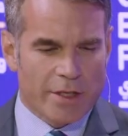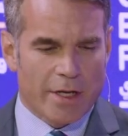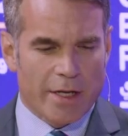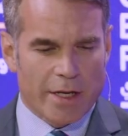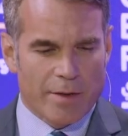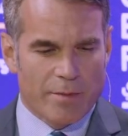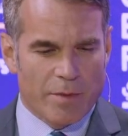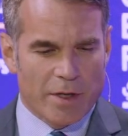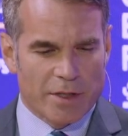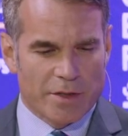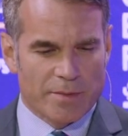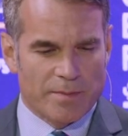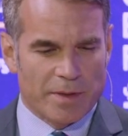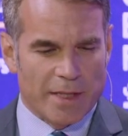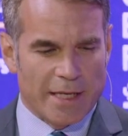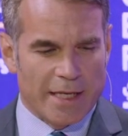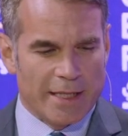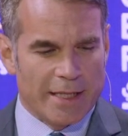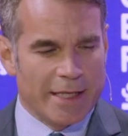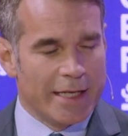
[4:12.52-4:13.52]
Honeywell to
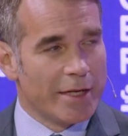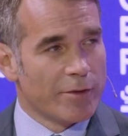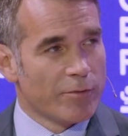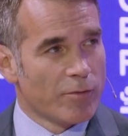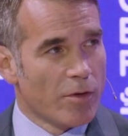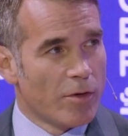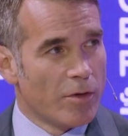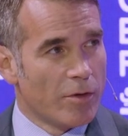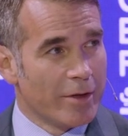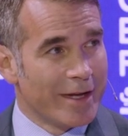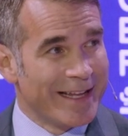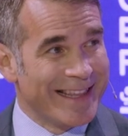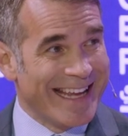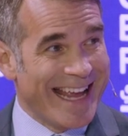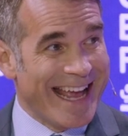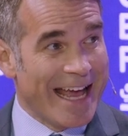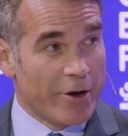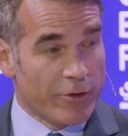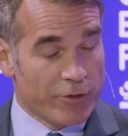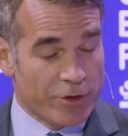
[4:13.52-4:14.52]
play a leading role in the
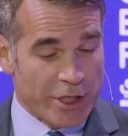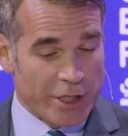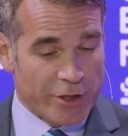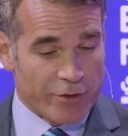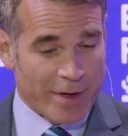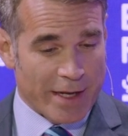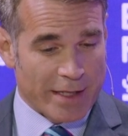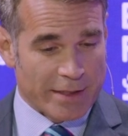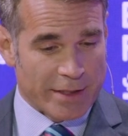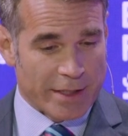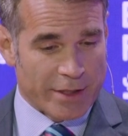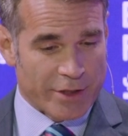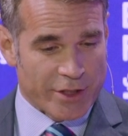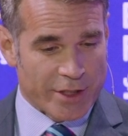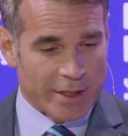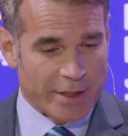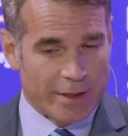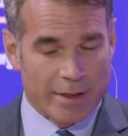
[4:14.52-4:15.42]
energy transition.